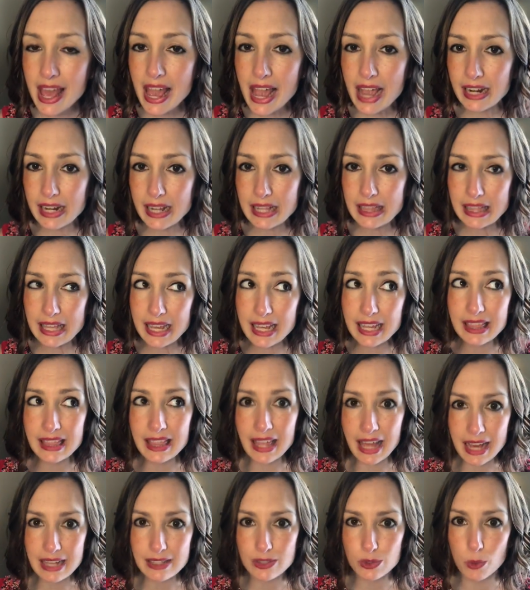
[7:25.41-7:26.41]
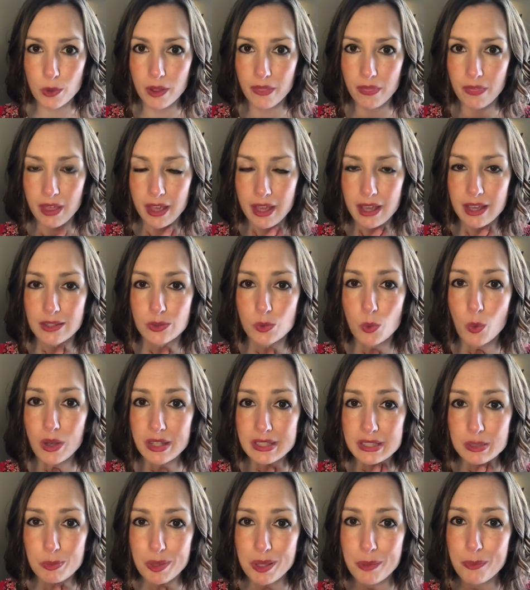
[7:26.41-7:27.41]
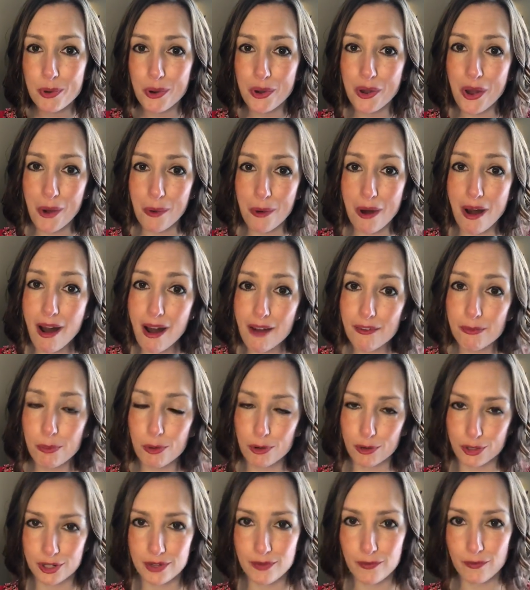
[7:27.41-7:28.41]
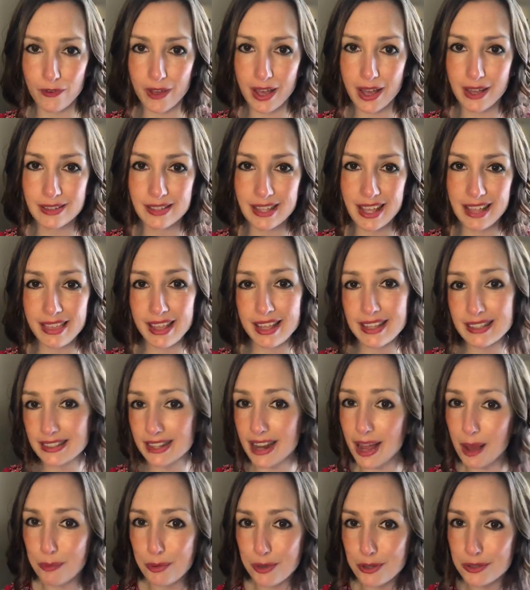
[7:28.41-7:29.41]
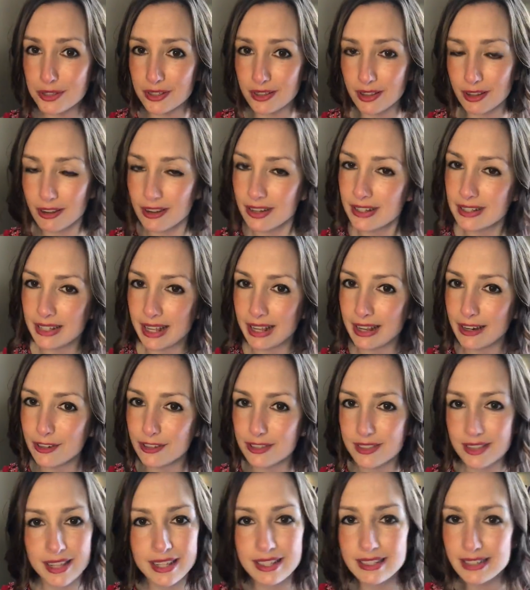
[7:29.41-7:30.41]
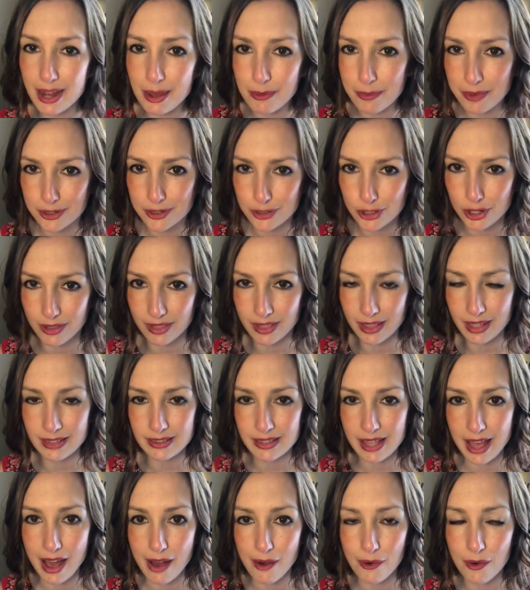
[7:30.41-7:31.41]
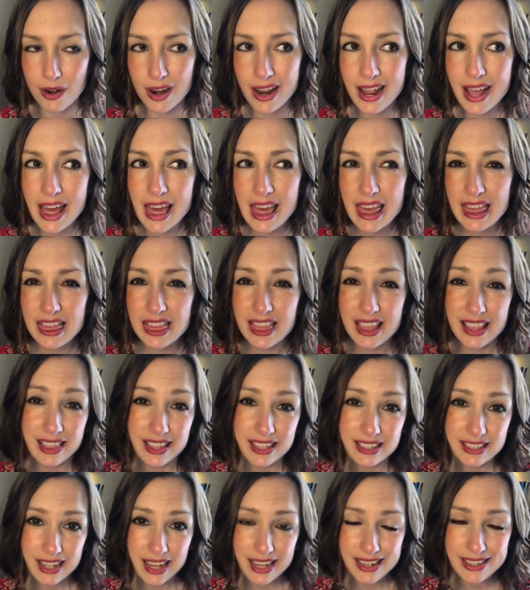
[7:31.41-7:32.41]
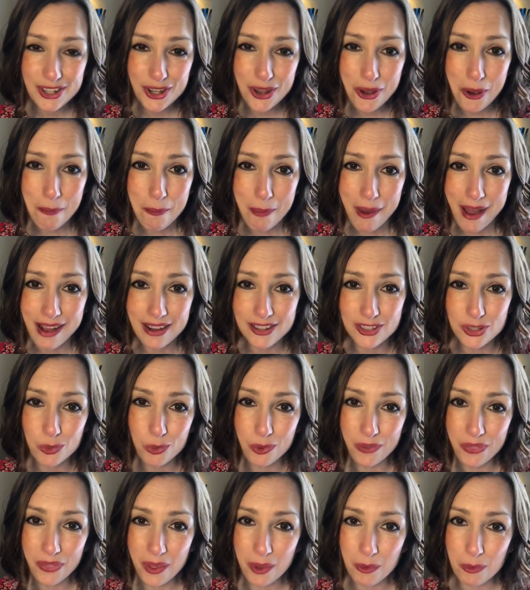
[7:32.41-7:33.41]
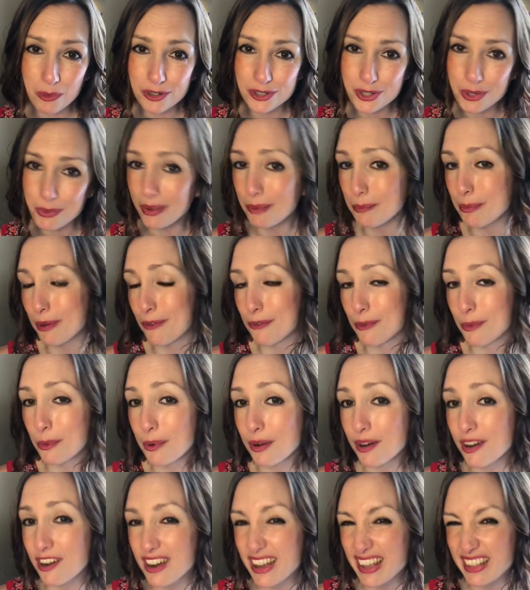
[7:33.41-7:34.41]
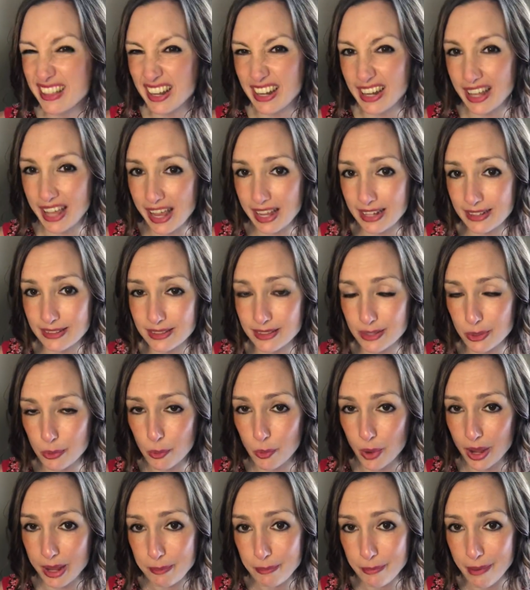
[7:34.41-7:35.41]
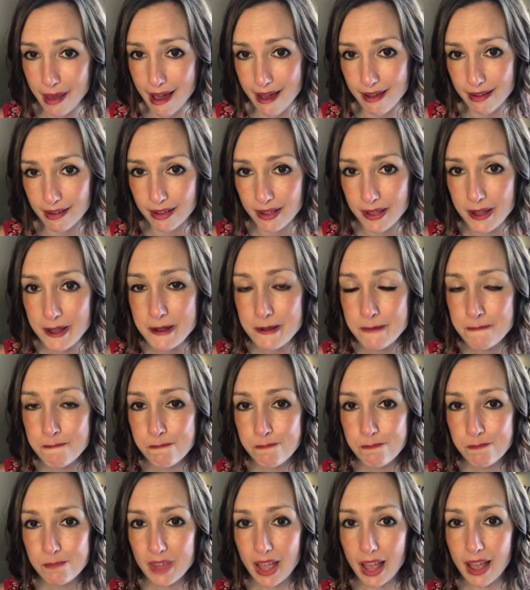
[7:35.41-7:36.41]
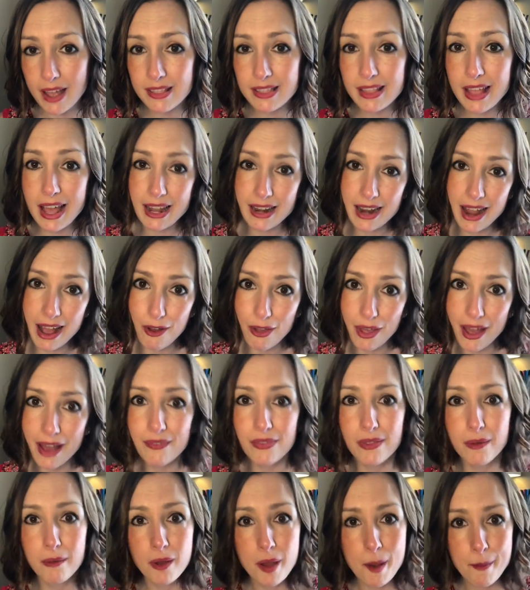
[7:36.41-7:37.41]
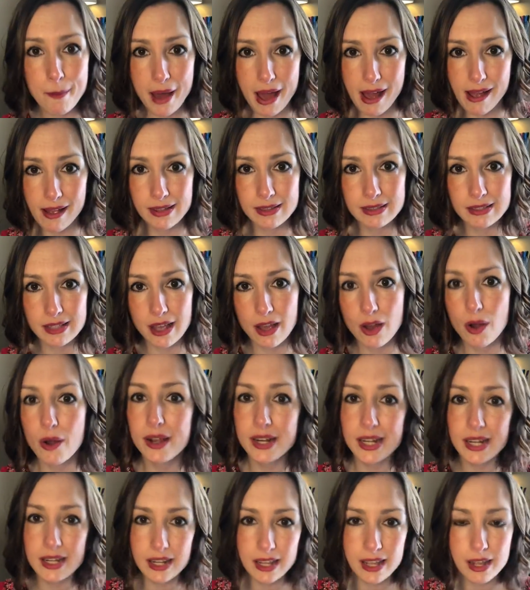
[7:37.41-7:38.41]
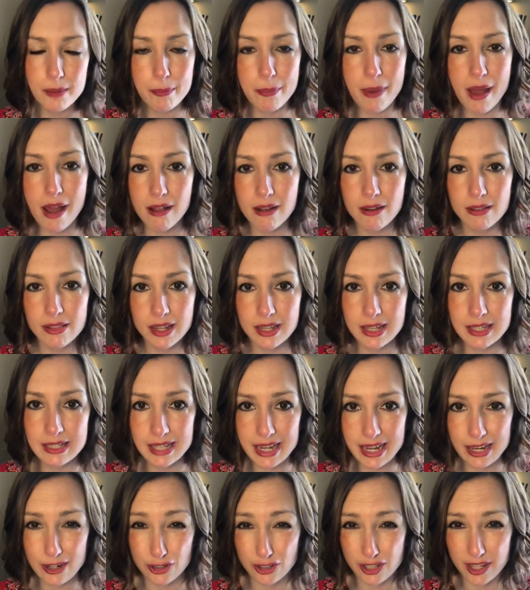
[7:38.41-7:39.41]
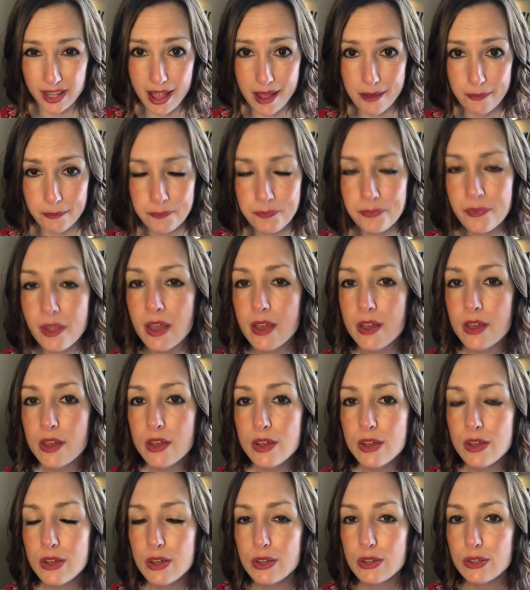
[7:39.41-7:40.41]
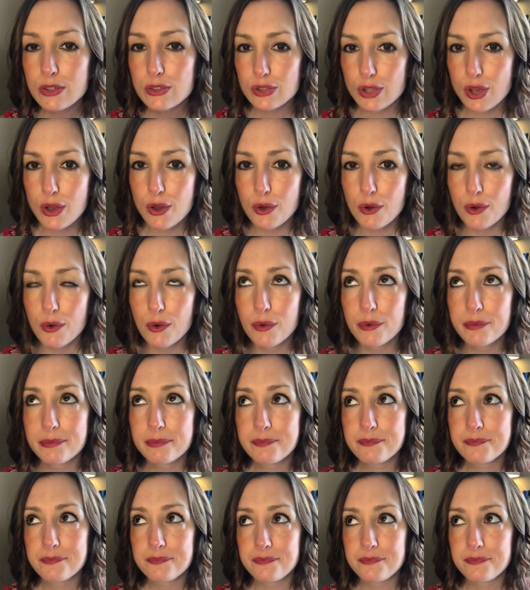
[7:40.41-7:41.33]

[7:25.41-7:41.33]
And I think that's one thing is once people go off portion fix and they stop using their containers and they stop measuring things out, then they tend to go back to what they were doing before and then gain some weight back. And then I'll have them come back and say, oh, I need to get back on the containers again. So